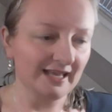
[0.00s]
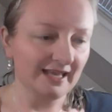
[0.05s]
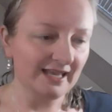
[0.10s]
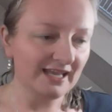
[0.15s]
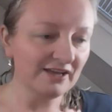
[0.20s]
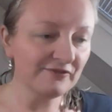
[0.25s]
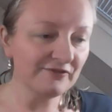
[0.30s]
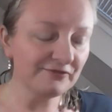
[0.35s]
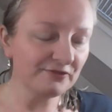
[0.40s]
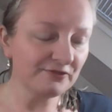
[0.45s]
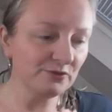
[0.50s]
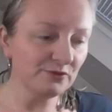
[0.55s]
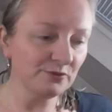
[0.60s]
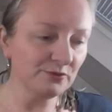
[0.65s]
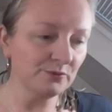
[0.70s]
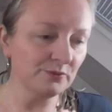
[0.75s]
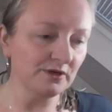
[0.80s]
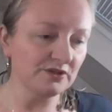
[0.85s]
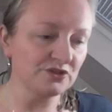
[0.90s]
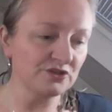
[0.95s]
if
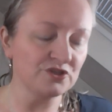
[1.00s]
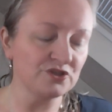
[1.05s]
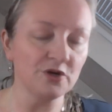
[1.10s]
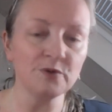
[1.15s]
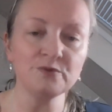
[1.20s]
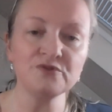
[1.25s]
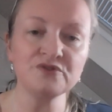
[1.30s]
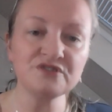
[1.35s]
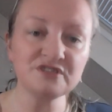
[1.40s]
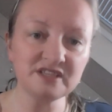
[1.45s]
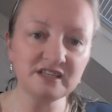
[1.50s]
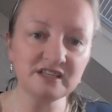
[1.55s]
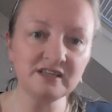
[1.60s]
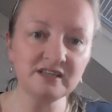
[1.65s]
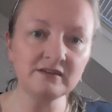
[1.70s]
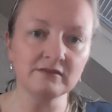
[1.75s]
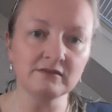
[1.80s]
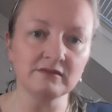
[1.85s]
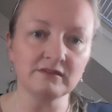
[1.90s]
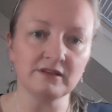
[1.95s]
you don't
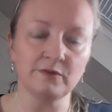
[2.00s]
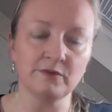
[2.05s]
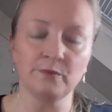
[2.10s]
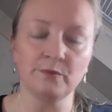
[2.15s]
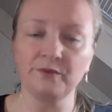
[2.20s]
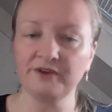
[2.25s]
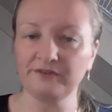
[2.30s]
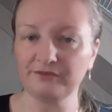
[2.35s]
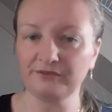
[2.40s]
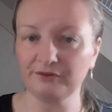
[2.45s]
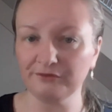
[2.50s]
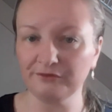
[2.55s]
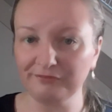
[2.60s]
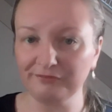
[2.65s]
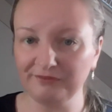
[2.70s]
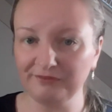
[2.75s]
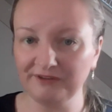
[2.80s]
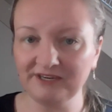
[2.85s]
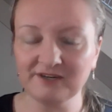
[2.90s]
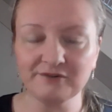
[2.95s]
deal with your
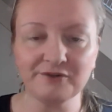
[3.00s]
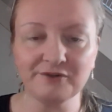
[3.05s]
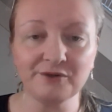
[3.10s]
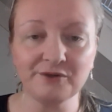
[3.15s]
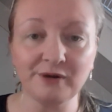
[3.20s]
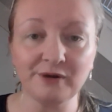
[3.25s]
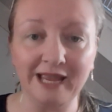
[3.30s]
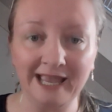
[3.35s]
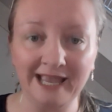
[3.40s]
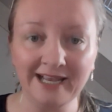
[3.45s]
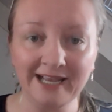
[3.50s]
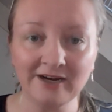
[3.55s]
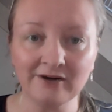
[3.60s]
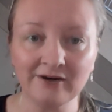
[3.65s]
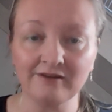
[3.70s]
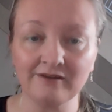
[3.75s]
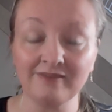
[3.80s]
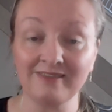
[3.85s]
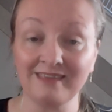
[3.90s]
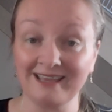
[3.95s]
fear, your
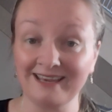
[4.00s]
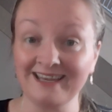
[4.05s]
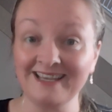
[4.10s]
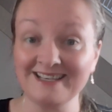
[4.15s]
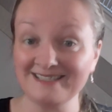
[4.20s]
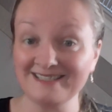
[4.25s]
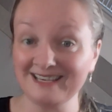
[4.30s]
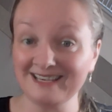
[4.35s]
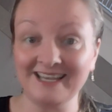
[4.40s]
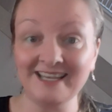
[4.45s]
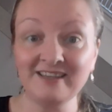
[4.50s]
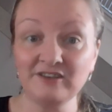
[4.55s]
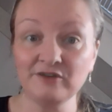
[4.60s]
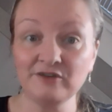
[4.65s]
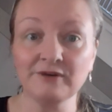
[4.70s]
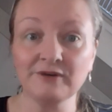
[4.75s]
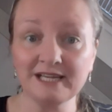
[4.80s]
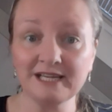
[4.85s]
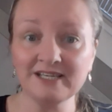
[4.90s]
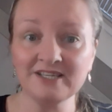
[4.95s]
anger that is in
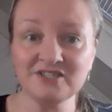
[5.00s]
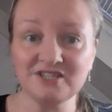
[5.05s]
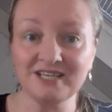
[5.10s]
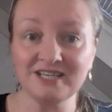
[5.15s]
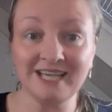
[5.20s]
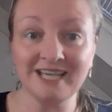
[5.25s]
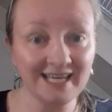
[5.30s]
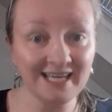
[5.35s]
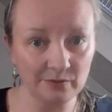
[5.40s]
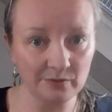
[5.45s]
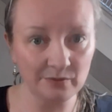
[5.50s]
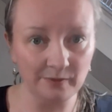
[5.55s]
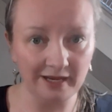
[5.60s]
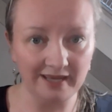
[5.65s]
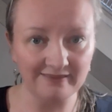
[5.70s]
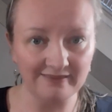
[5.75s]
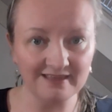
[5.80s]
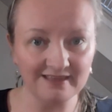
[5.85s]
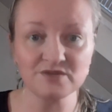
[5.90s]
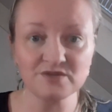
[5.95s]
your energy
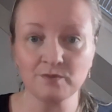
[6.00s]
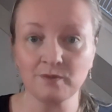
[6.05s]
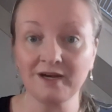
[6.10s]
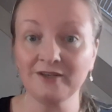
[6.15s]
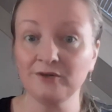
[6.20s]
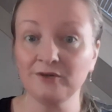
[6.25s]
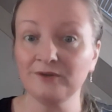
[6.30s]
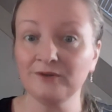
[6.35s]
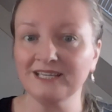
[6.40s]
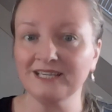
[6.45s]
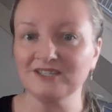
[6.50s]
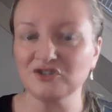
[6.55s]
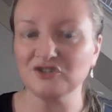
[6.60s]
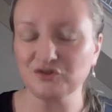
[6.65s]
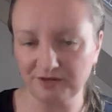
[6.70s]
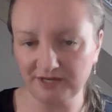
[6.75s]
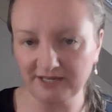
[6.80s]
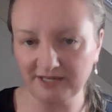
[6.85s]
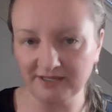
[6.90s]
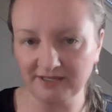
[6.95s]
anyway, that's why you get
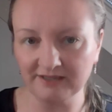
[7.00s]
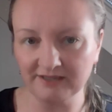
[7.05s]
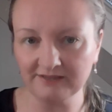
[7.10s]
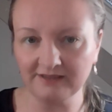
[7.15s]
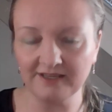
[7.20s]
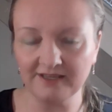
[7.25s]
triggered,